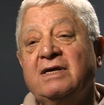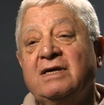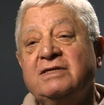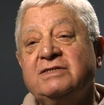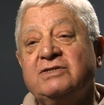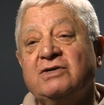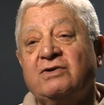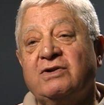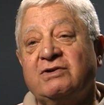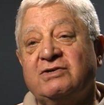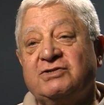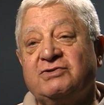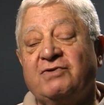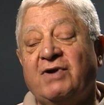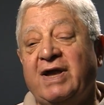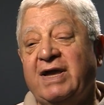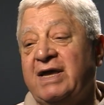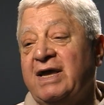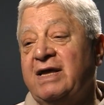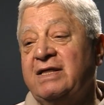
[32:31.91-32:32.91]
so the
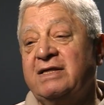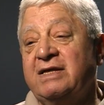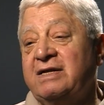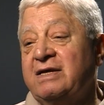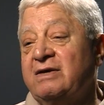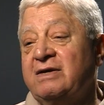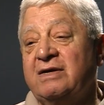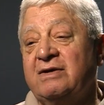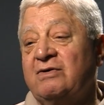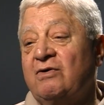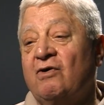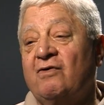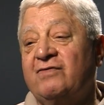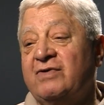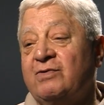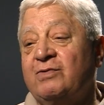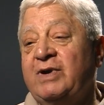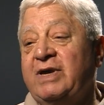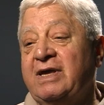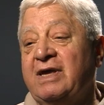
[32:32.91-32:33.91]
strike ended over the
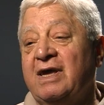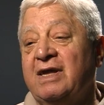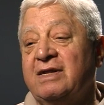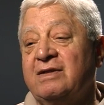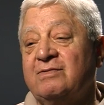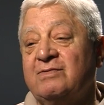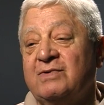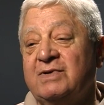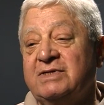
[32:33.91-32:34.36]
weekend.